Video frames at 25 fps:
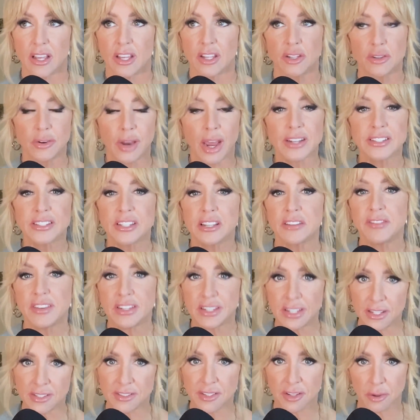You got
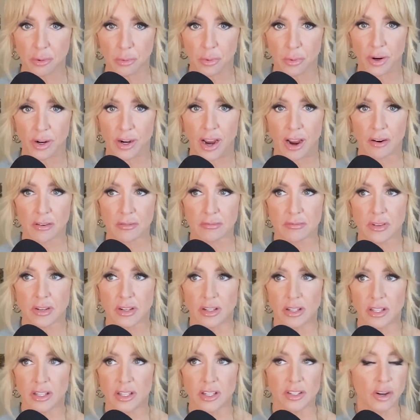DVDs of the workout.
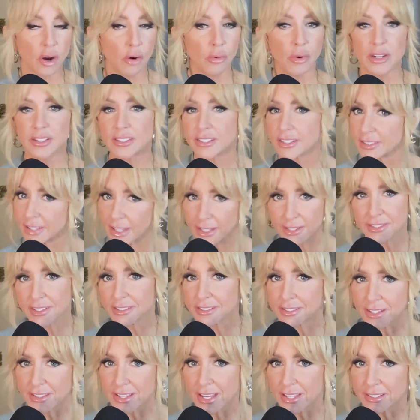You know what didn't
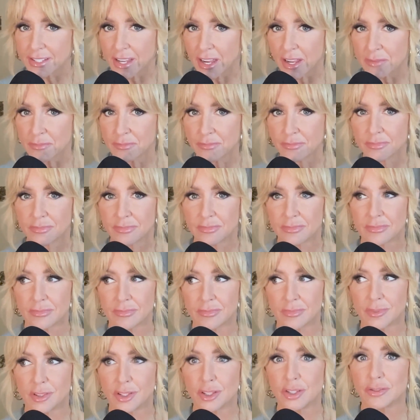exist at that time?
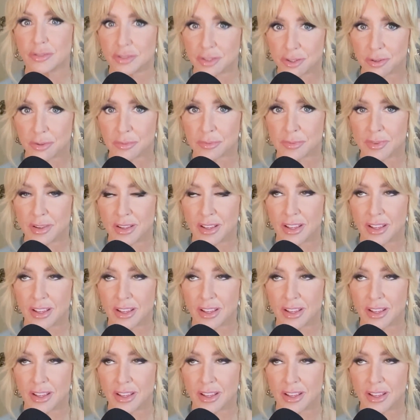YouTube.